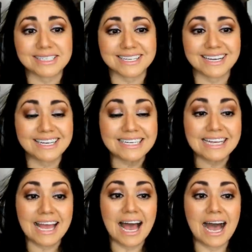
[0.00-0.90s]
idea,
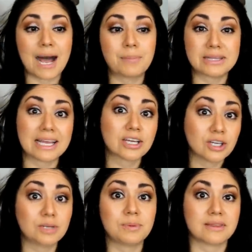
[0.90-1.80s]
uh, but that
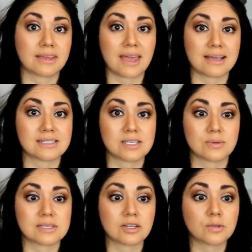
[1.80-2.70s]
could be the case.
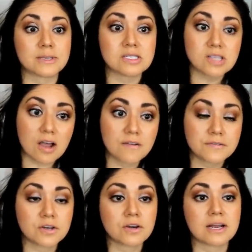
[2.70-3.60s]
So it's a little bit
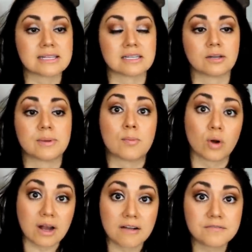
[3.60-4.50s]
softer. It's a little bit
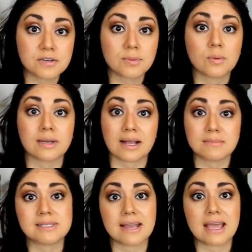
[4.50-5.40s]
more comfortable when it
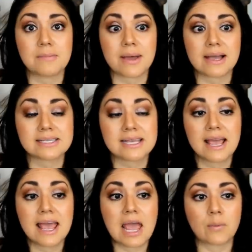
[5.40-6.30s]
comes to handbags.
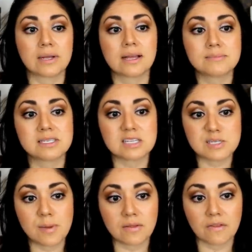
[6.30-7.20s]
And when it comes to the
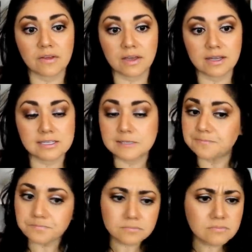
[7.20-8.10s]
small leather goods,
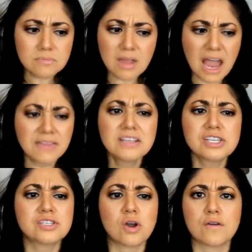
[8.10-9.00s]
I think
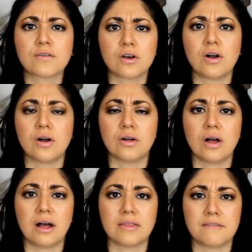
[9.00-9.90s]
just overall
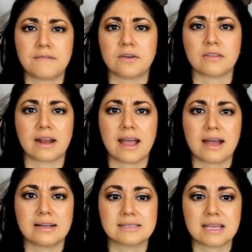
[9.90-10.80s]
uh, the feel that it
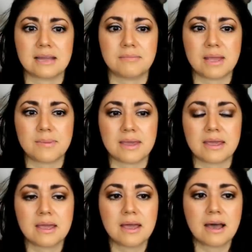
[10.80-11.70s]
has and
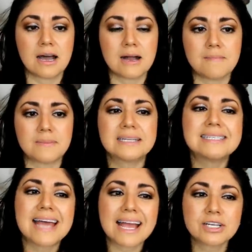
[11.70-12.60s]
maybe um, the
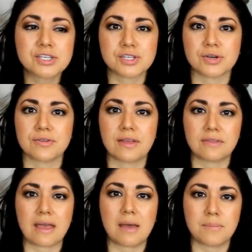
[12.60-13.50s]
texture
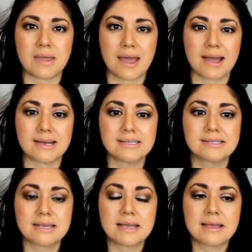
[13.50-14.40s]
that the Epi has